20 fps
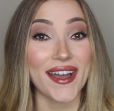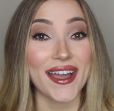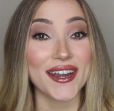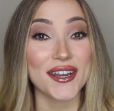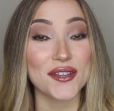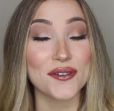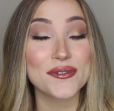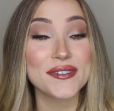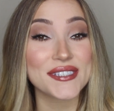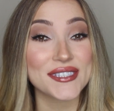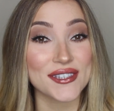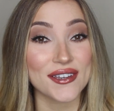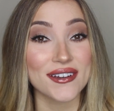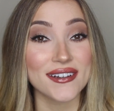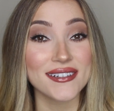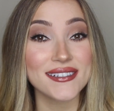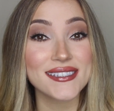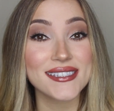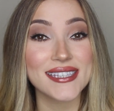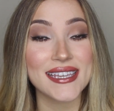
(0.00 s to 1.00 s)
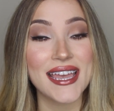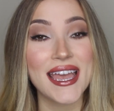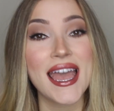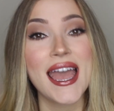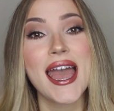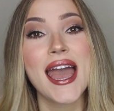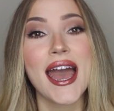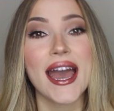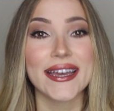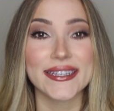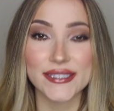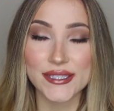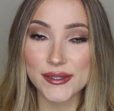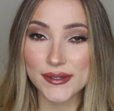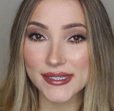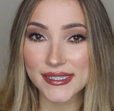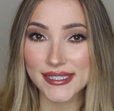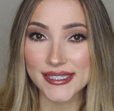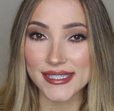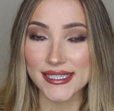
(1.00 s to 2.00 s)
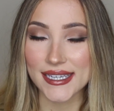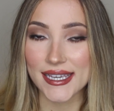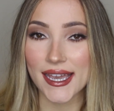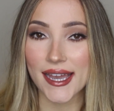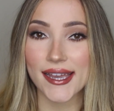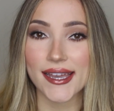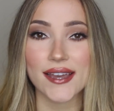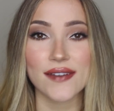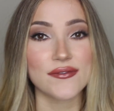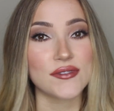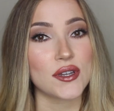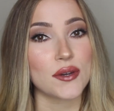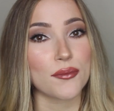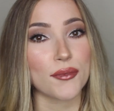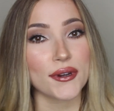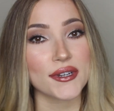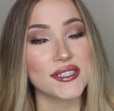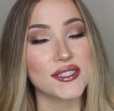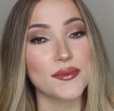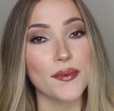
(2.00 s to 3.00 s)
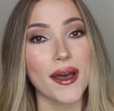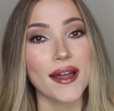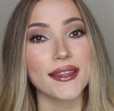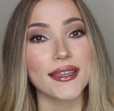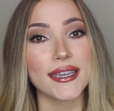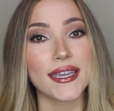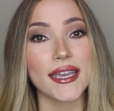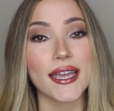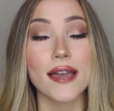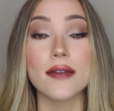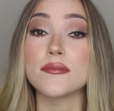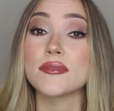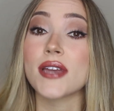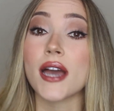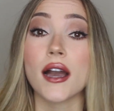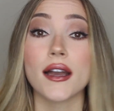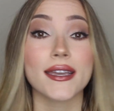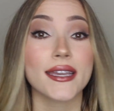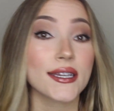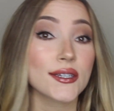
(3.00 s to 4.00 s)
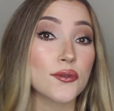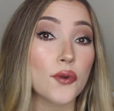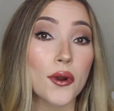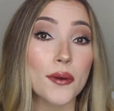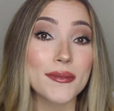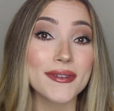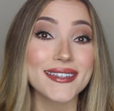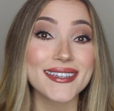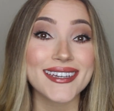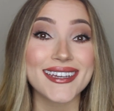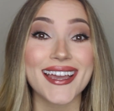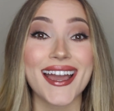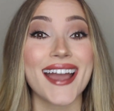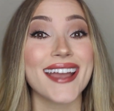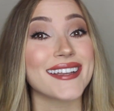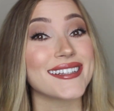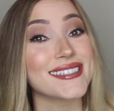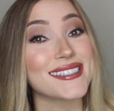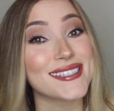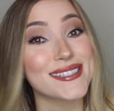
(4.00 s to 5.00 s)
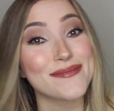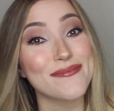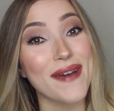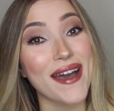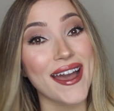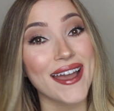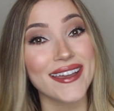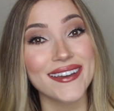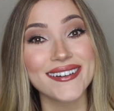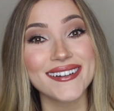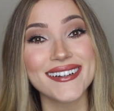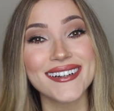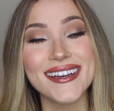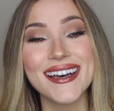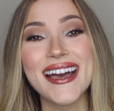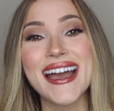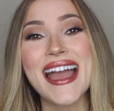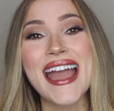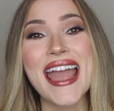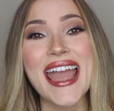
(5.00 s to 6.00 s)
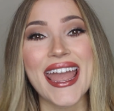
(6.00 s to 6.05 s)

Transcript: final result. As you can see, I have no more swelling, I'm talking normally, I can smile,